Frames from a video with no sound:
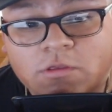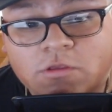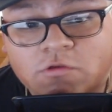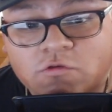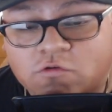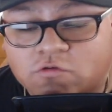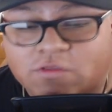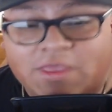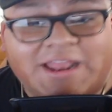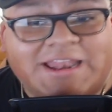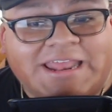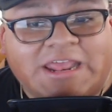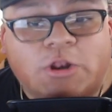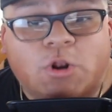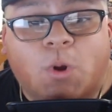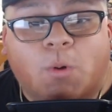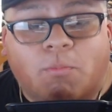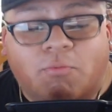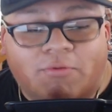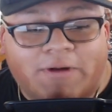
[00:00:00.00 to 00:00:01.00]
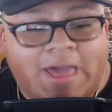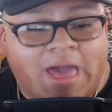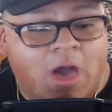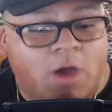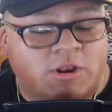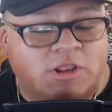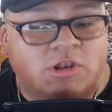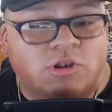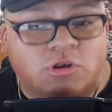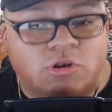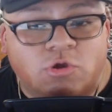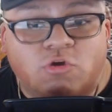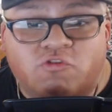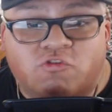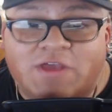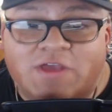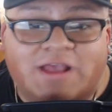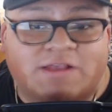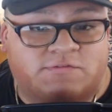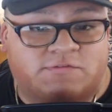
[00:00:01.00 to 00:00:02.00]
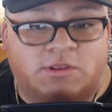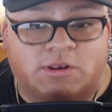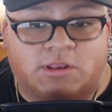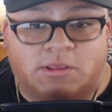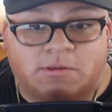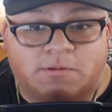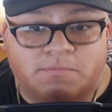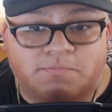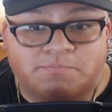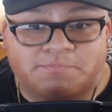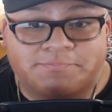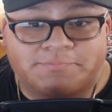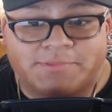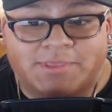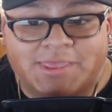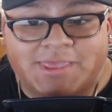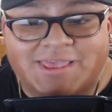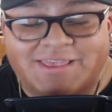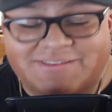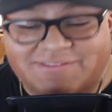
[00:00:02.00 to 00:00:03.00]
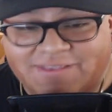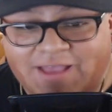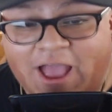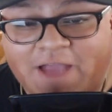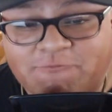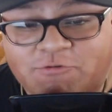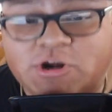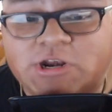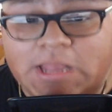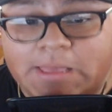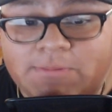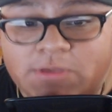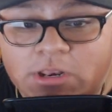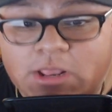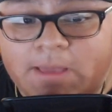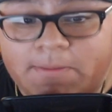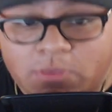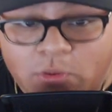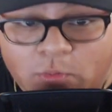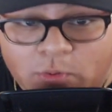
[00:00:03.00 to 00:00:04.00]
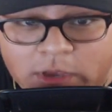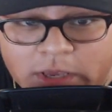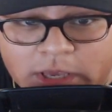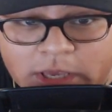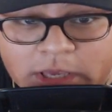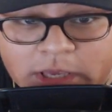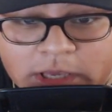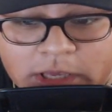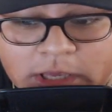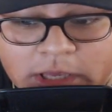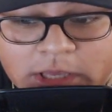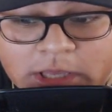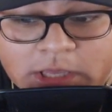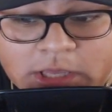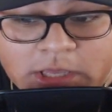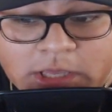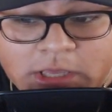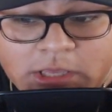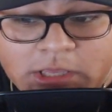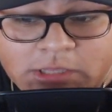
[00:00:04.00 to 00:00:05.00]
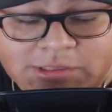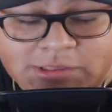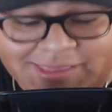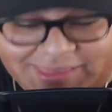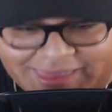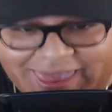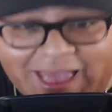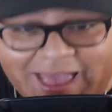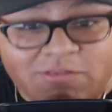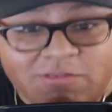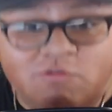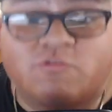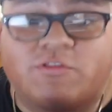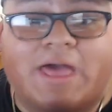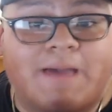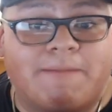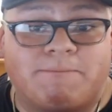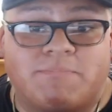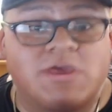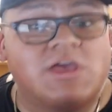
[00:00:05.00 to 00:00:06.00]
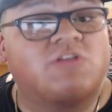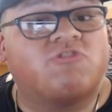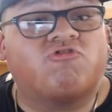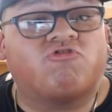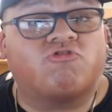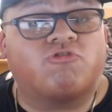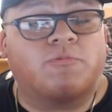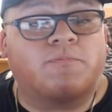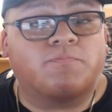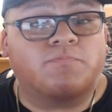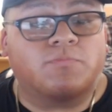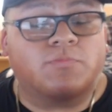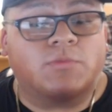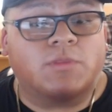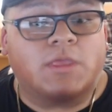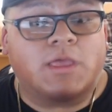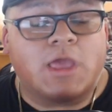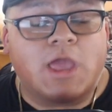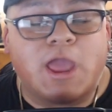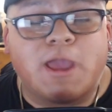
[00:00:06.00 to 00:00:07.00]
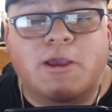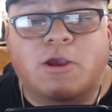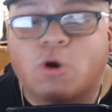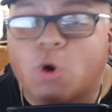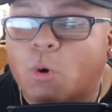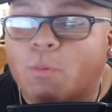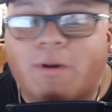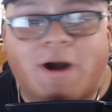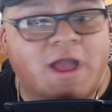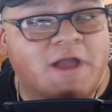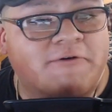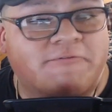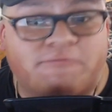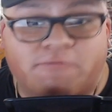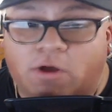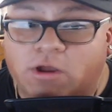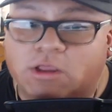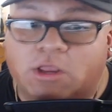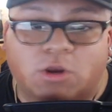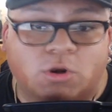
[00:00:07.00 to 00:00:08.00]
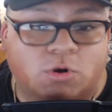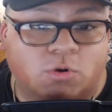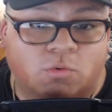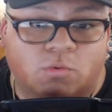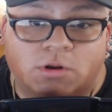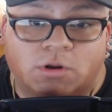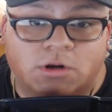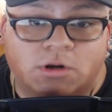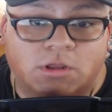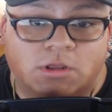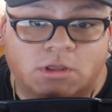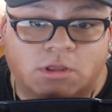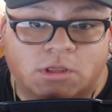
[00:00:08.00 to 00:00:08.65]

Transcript: Just like Nino Brown in New Jack City. It's time for WWE to cancel that bitch and go buy a fucking new one.